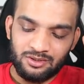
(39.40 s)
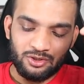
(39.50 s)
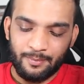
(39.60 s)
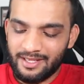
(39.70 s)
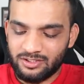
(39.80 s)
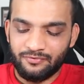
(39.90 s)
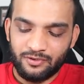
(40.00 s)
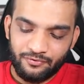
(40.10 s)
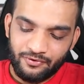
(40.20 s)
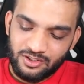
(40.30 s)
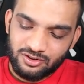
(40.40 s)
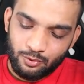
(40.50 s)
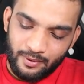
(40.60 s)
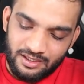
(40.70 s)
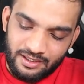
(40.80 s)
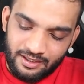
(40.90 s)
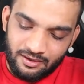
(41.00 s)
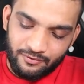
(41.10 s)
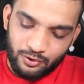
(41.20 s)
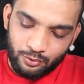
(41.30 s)
So imagine for the first query, I
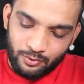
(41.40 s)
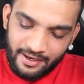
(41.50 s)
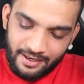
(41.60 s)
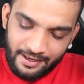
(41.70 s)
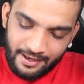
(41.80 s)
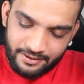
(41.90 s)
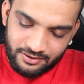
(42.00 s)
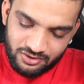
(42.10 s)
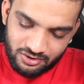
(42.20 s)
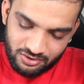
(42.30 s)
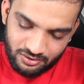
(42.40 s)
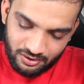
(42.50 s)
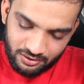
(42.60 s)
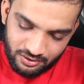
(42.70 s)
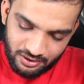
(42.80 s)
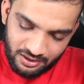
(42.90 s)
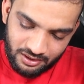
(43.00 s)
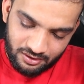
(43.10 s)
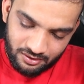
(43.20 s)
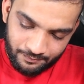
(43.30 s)
give you L as
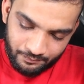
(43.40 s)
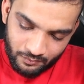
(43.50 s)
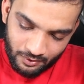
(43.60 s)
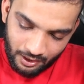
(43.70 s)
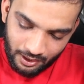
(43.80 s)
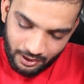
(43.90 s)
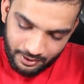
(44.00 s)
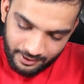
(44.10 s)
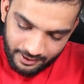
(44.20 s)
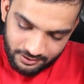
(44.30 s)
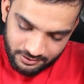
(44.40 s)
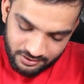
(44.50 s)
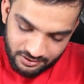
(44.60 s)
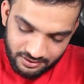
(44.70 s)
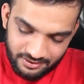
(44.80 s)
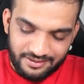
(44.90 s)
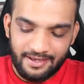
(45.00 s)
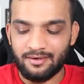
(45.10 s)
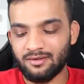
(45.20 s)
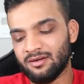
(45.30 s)
3, R as
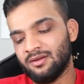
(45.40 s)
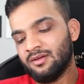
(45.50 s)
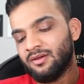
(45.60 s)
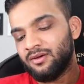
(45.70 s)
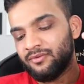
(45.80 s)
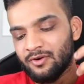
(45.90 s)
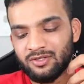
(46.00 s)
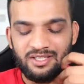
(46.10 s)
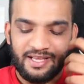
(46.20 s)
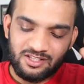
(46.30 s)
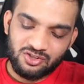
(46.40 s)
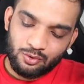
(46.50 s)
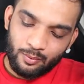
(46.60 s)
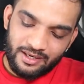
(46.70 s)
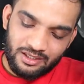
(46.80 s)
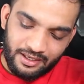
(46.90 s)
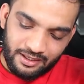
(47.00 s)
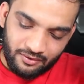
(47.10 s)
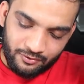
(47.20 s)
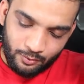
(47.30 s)
10. For the next query,
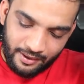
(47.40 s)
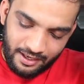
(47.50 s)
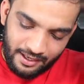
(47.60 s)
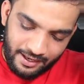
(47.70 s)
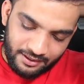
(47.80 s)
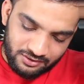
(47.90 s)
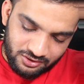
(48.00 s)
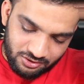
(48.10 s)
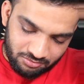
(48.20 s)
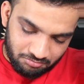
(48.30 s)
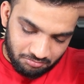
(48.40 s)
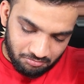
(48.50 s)
I give you L as